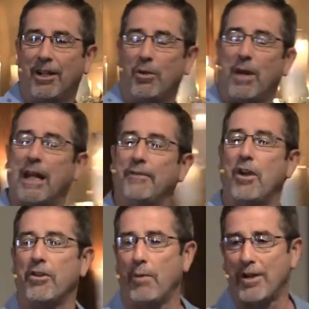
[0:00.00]
when I lived
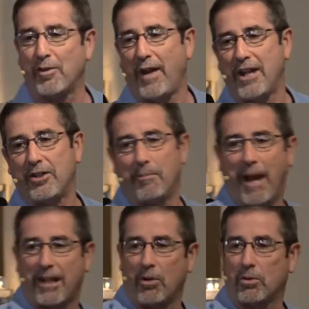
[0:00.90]
on the reservation
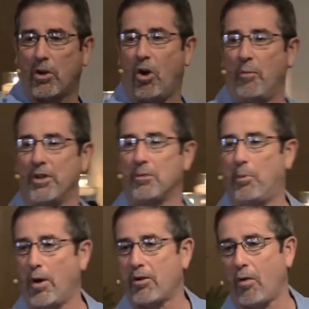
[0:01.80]
back in Oklahoma as a
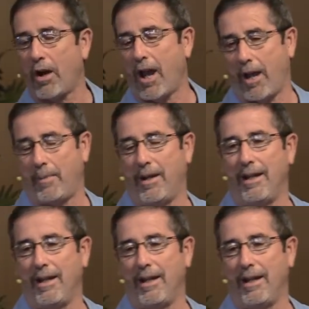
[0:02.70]
boy growing up,